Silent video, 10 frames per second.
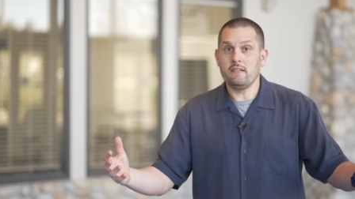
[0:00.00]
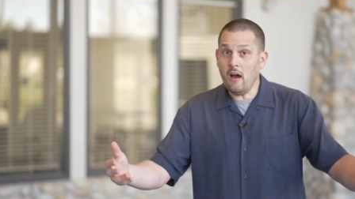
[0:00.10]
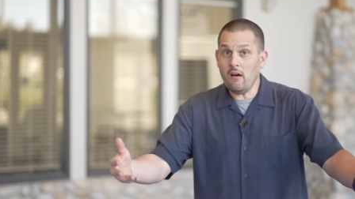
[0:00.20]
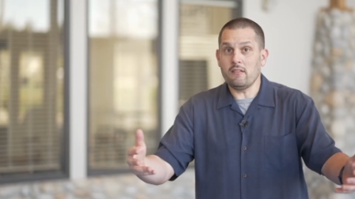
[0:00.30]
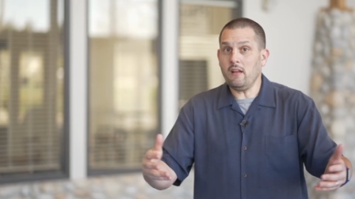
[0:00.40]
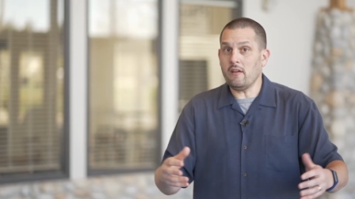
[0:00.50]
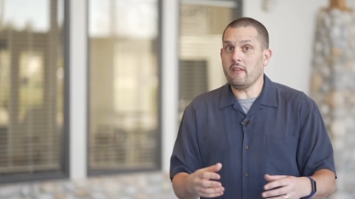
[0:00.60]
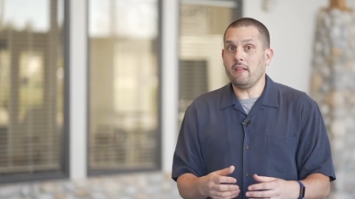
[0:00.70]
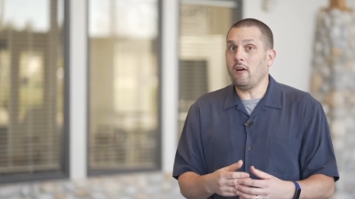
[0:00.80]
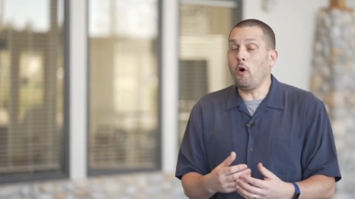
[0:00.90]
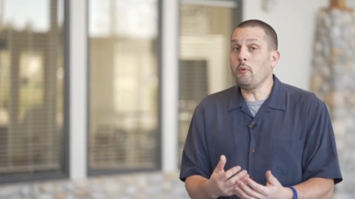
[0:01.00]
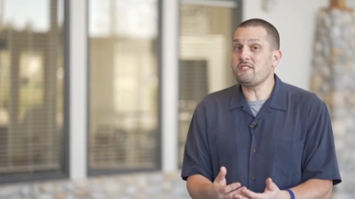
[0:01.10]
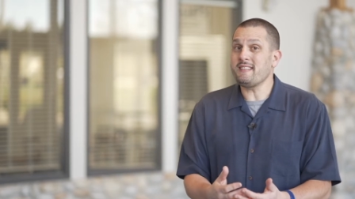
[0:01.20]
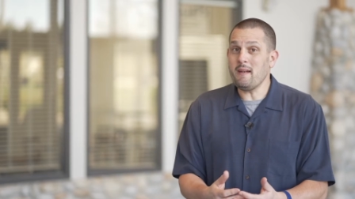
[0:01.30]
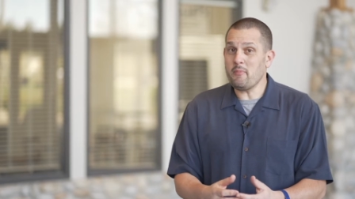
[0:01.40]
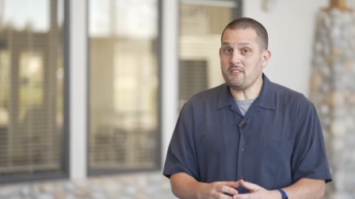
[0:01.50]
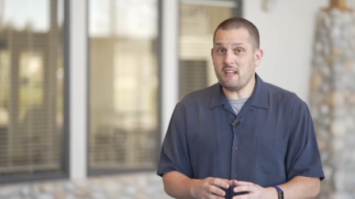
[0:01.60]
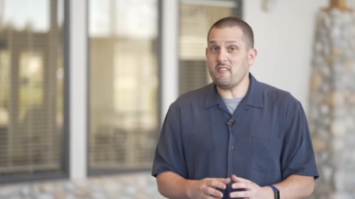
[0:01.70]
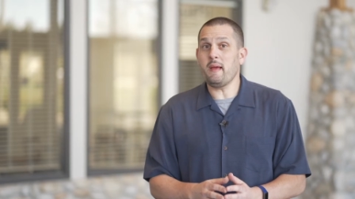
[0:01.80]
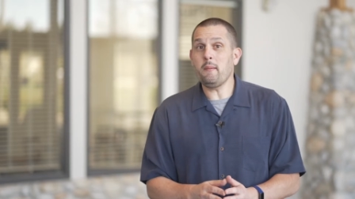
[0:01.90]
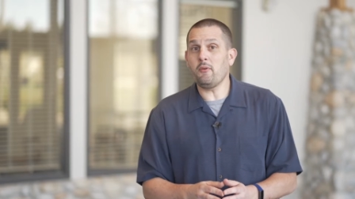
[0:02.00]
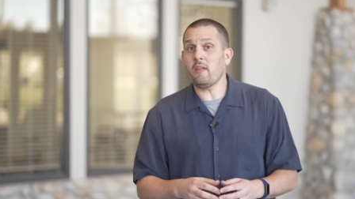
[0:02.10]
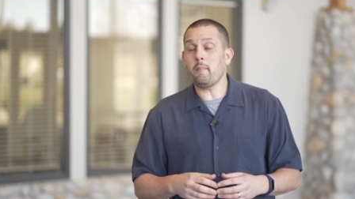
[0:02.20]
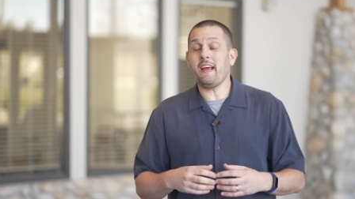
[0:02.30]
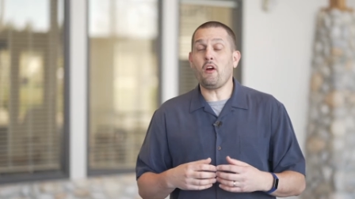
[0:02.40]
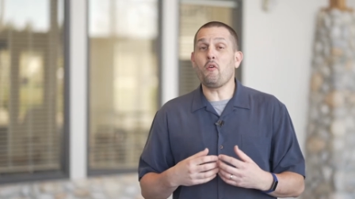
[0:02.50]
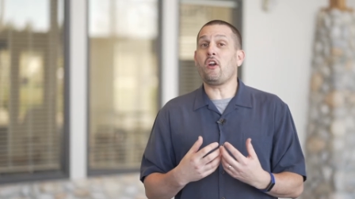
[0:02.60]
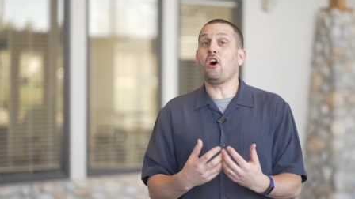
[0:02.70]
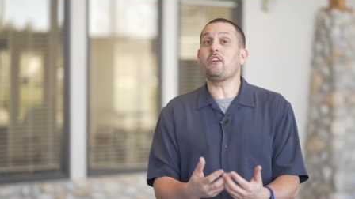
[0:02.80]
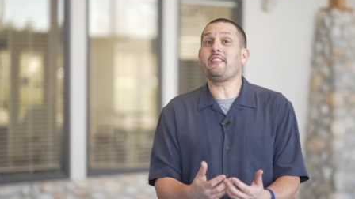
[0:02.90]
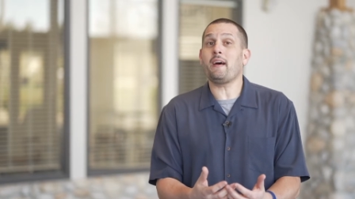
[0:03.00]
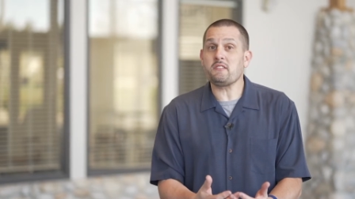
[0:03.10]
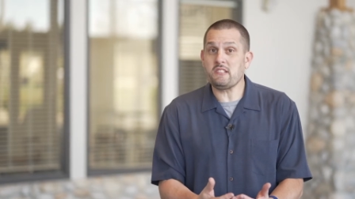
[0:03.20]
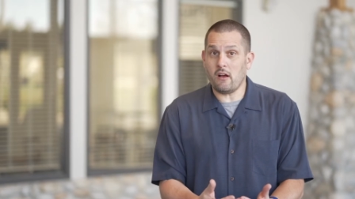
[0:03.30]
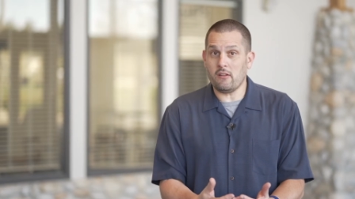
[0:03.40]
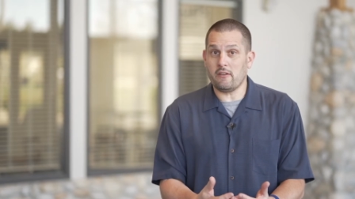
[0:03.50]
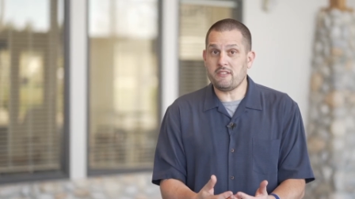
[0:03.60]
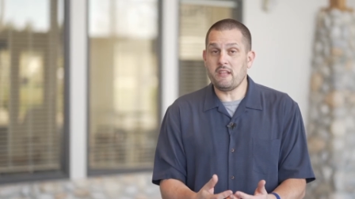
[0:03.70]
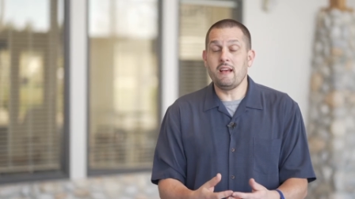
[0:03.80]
No, almost 10% of people that make over $100,000